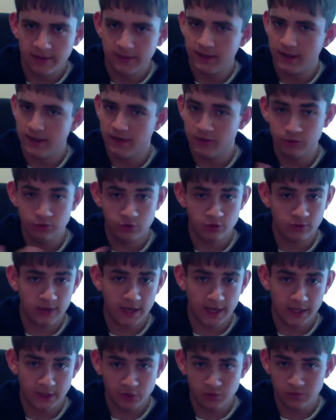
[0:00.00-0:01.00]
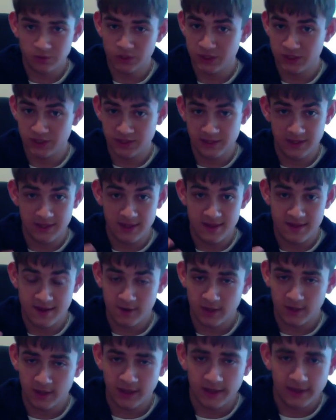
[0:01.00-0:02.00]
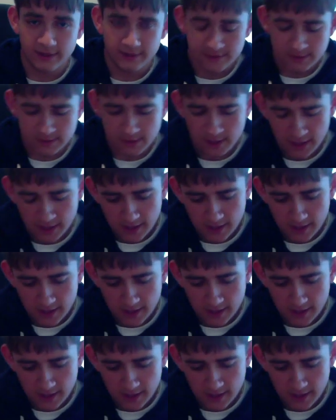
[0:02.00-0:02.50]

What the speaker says: They don't scratch, which is very nice.